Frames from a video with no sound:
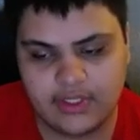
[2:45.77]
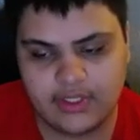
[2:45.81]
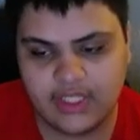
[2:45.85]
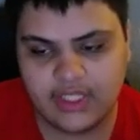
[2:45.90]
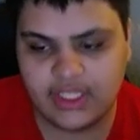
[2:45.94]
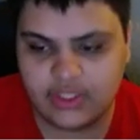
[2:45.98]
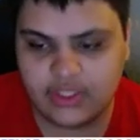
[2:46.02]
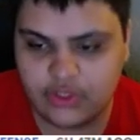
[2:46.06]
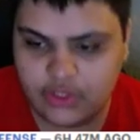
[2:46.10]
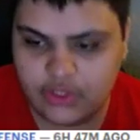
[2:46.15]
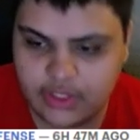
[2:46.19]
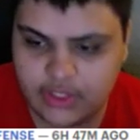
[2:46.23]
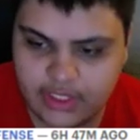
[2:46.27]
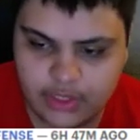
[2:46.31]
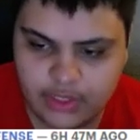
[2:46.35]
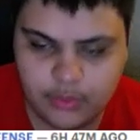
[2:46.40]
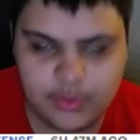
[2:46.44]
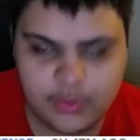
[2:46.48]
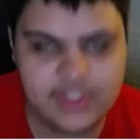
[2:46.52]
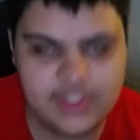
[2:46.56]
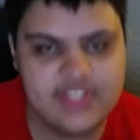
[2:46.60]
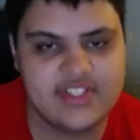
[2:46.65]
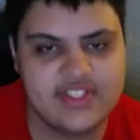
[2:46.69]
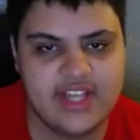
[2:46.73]
Like, look at
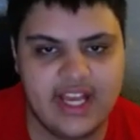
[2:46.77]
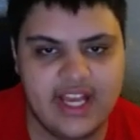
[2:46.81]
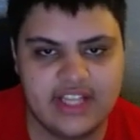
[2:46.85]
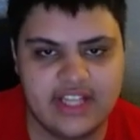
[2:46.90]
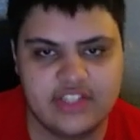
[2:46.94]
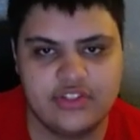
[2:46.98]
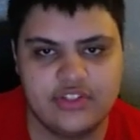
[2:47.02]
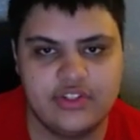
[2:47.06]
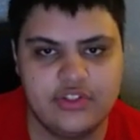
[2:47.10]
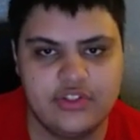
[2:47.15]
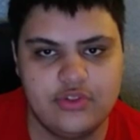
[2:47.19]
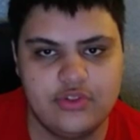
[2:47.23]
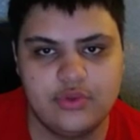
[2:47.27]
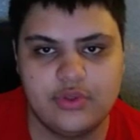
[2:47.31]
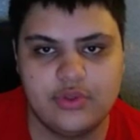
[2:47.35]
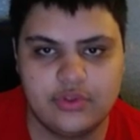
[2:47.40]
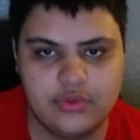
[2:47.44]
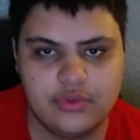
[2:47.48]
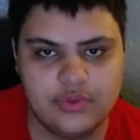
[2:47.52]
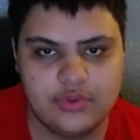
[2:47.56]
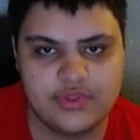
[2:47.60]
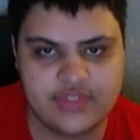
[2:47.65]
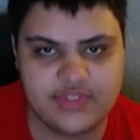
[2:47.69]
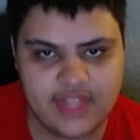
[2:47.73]
what he's actually
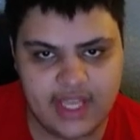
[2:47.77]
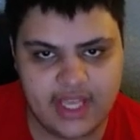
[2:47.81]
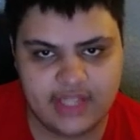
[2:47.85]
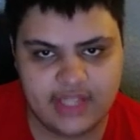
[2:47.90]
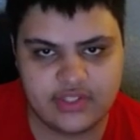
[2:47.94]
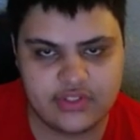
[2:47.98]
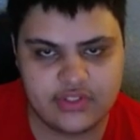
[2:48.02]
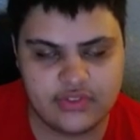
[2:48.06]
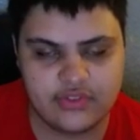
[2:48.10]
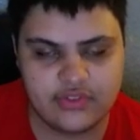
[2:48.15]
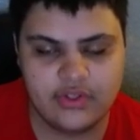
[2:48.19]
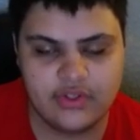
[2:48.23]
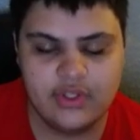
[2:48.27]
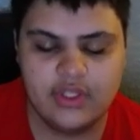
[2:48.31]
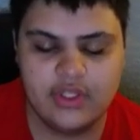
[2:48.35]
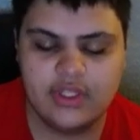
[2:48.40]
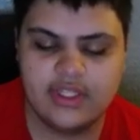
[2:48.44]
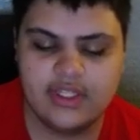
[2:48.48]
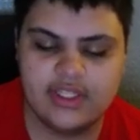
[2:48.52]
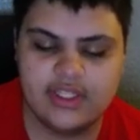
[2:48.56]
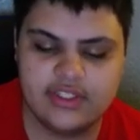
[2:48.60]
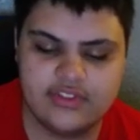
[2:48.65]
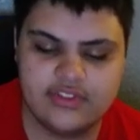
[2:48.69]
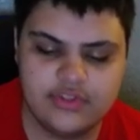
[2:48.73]
doing through his actions,
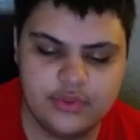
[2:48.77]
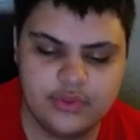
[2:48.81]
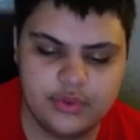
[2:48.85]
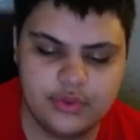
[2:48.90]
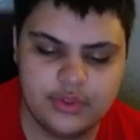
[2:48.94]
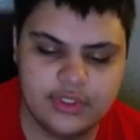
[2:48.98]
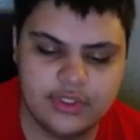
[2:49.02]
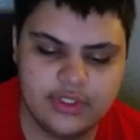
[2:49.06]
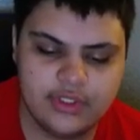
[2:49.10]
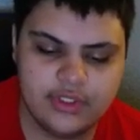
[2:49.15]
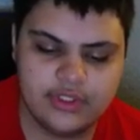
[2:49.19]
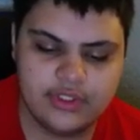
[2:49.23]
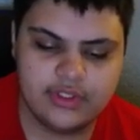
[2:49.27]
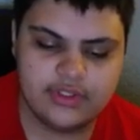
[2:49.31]
dude.